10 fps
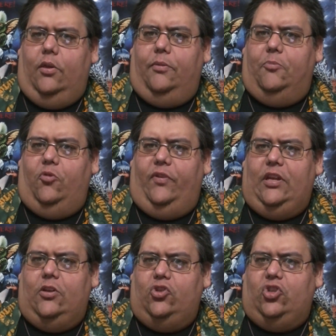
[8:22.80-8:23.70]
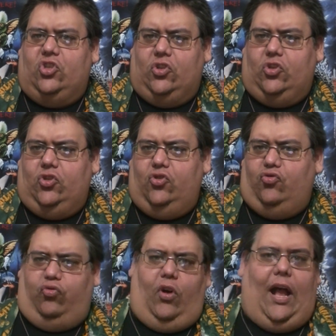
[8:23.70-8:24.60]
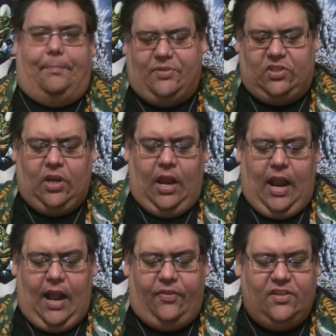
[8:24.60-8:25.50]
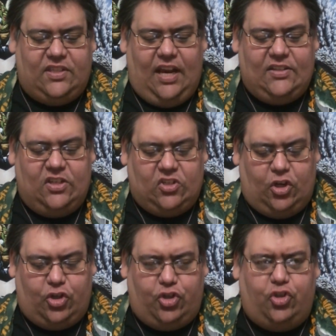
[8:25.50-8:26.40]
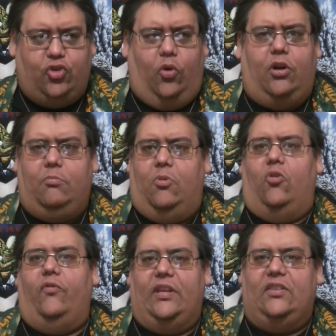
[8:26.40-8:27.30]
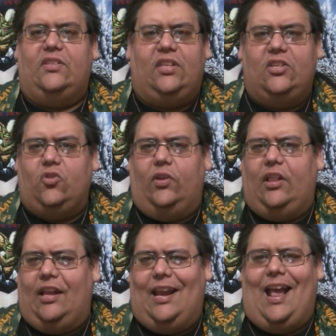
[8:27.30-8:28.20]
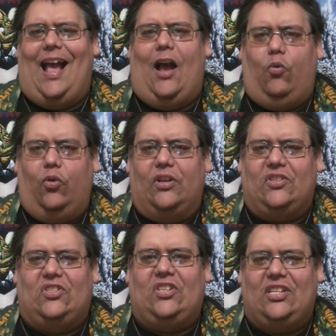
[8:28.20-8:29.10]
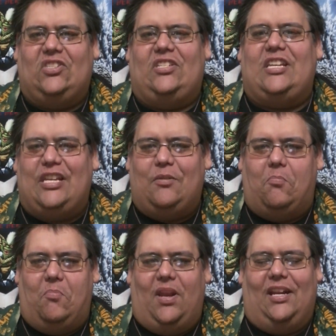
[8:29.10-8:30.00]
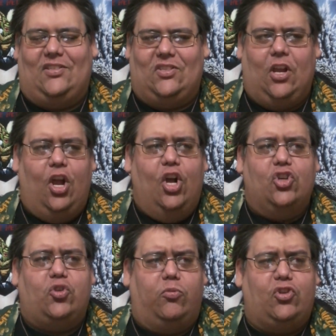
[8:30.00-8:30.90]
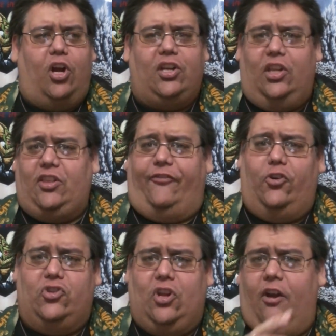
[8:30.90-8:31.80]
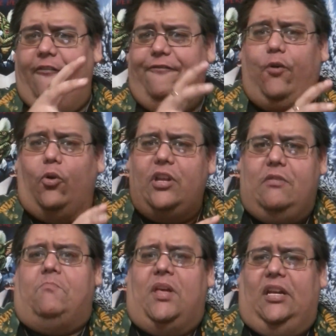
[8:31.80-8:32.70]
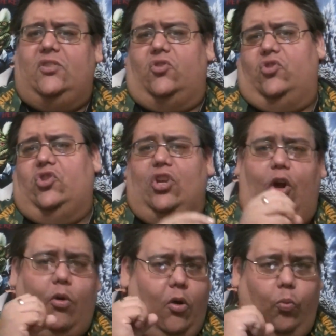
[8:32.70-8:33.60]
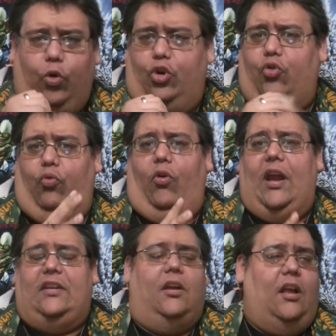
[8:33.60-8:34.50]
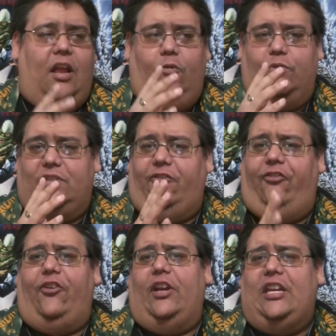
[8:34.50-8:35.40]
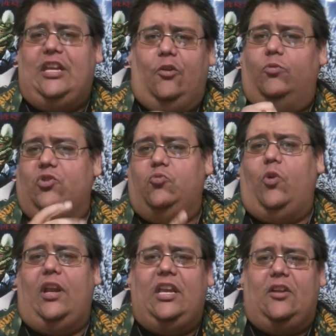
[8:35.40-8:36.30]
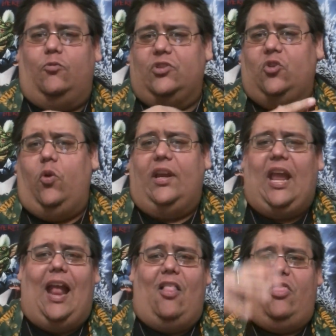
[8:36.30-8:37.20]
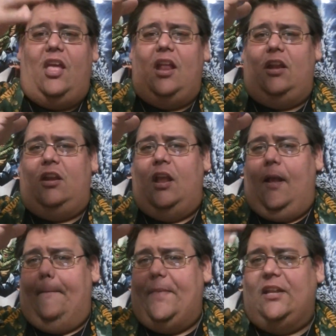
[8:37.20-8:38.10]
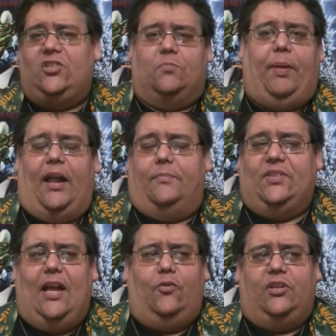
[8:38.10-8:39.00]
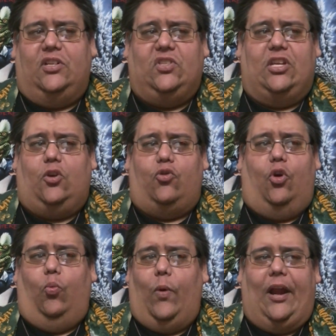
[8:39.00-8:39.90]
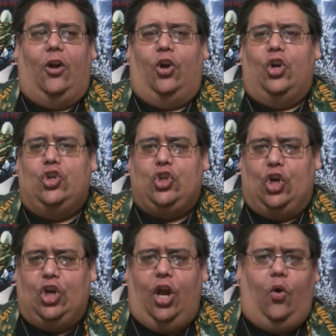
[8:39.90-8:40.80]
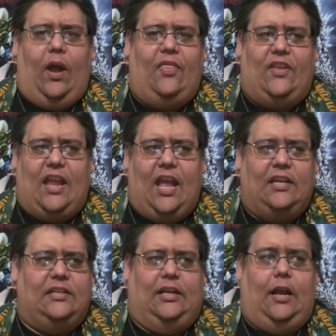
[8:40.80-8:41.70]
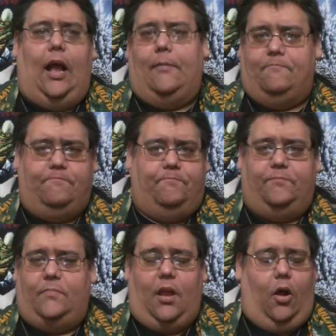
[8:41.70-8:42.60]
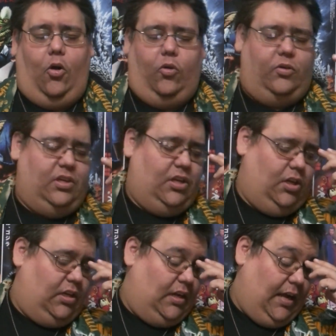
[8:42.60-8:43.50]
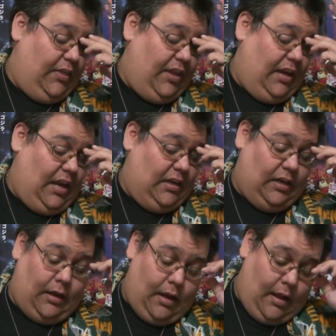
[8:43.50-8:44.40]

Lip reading: the movie just drops. And this, guys, is a short movie. This thing's only like an hour and 16 minutes. So we're talking like the first 40 minutes or so were great. It was funny, it was witty, it was quick, and then it just bottoms out because they don't know where to go. And the ending, oh, good God, that ending.